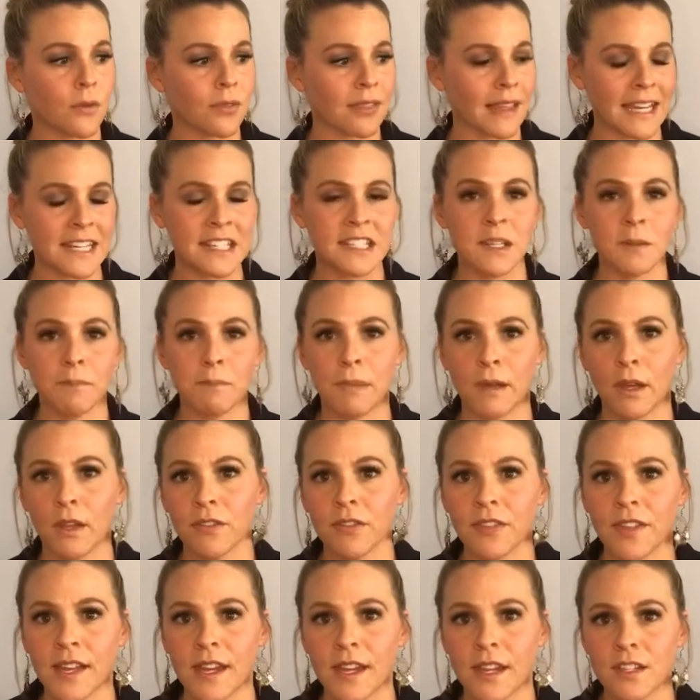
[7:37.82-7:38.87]
like to
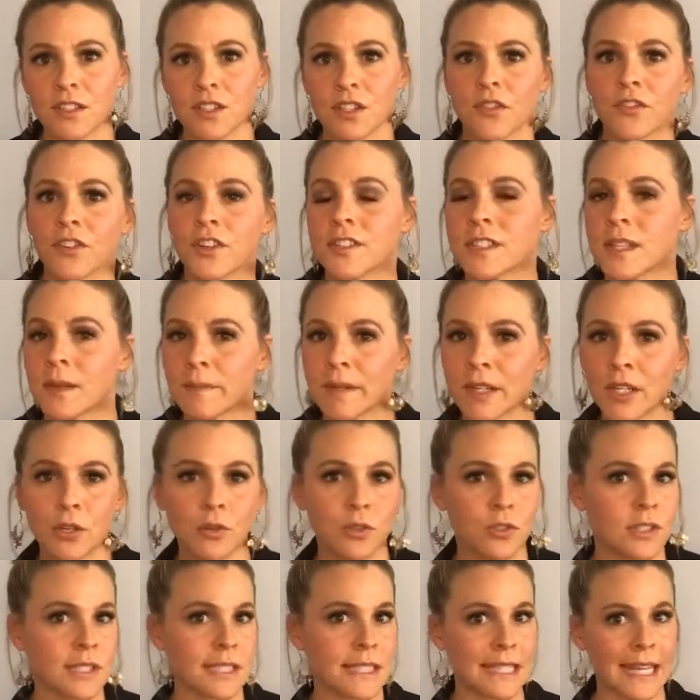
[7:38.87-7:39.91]
build things, or if you're somebody
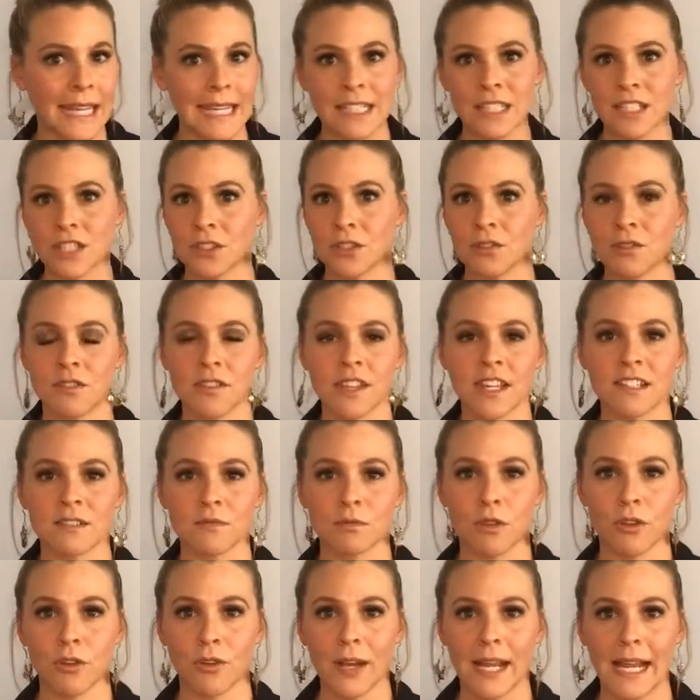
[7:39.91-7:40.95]
who just likes to do
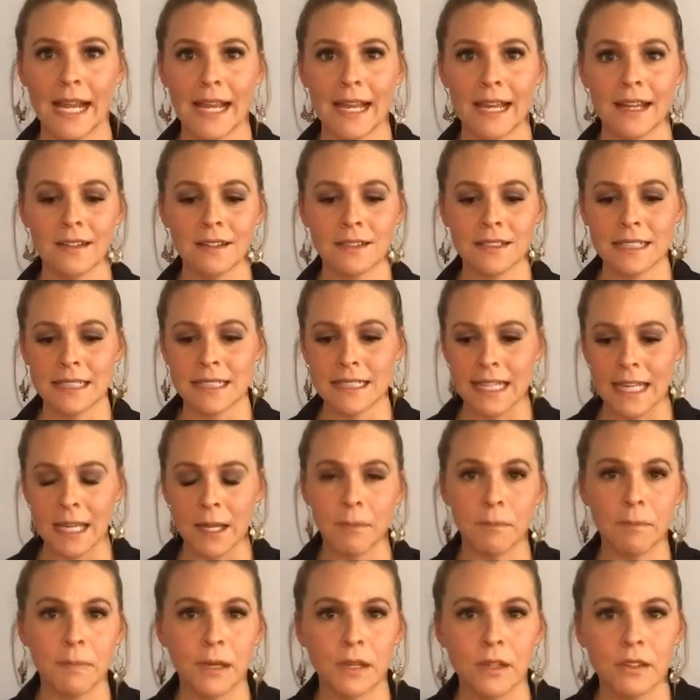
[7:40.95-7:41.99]
things with your hands, it's
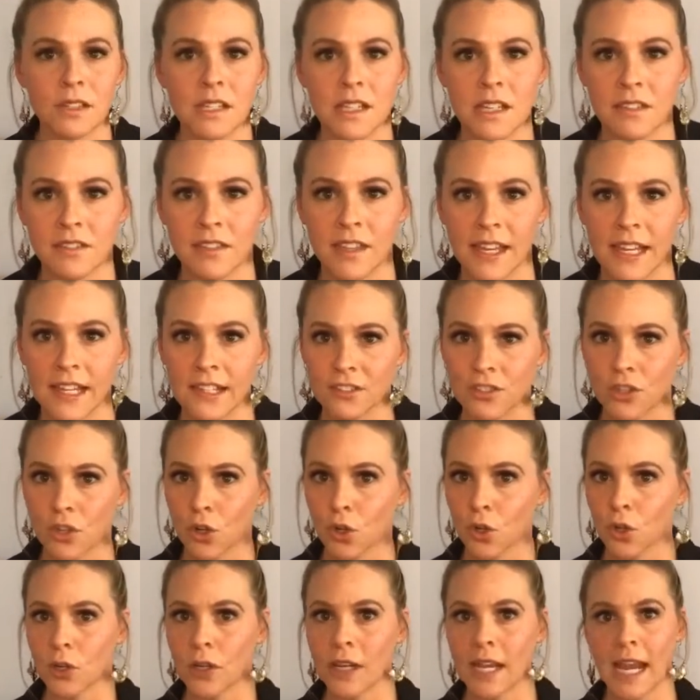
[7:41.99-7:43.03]
like building things or
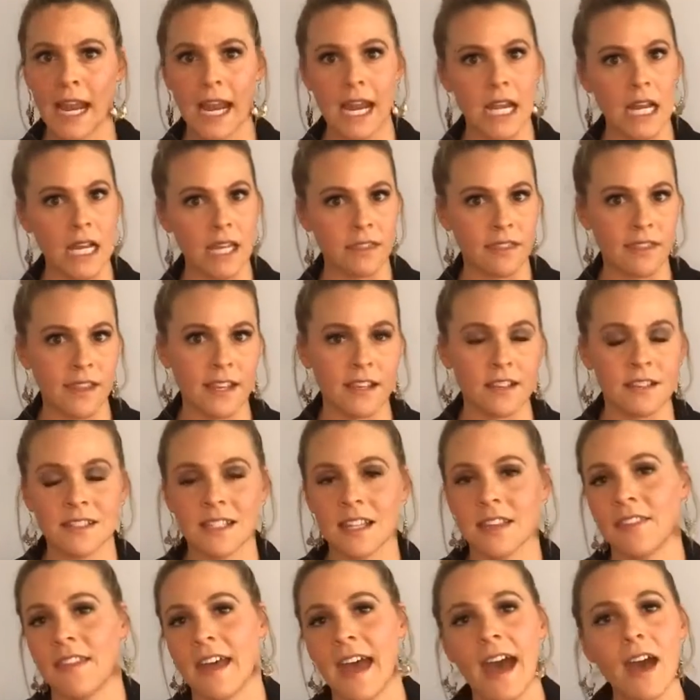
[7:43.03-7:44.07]
creating things
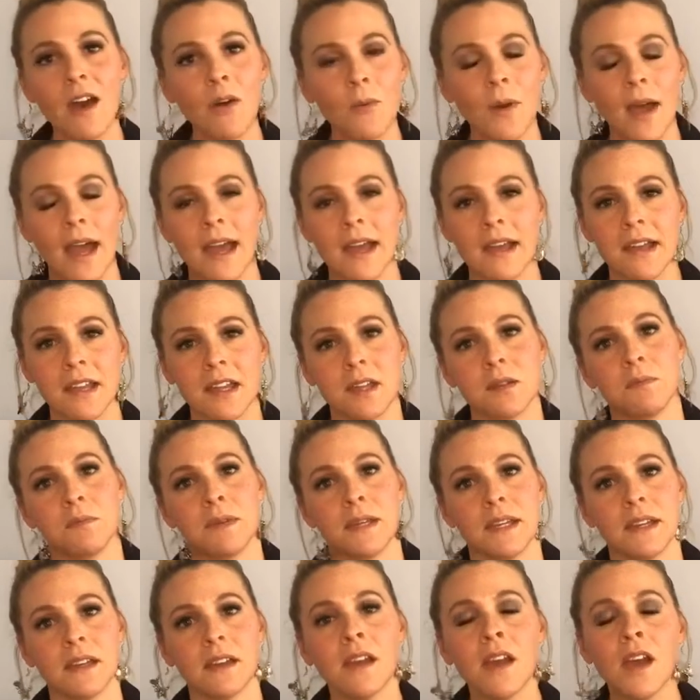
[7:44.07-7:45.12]
in that way can
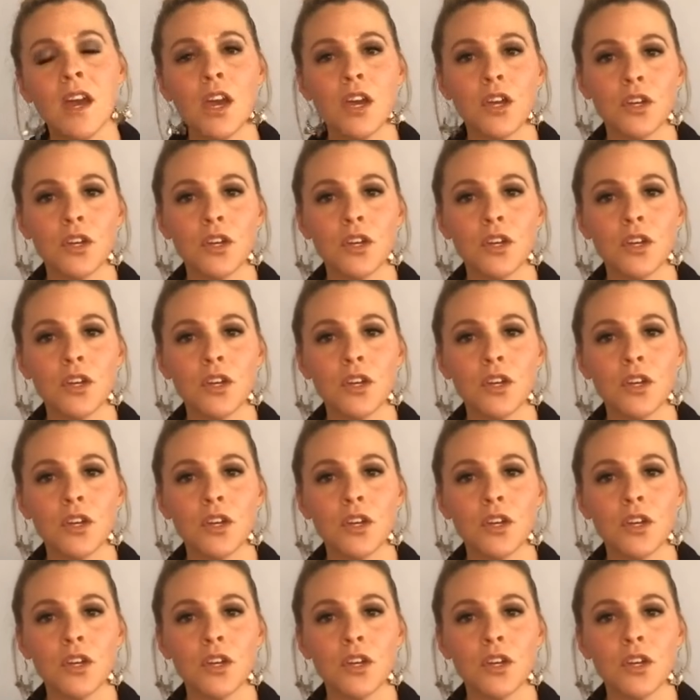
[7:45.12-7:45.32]
be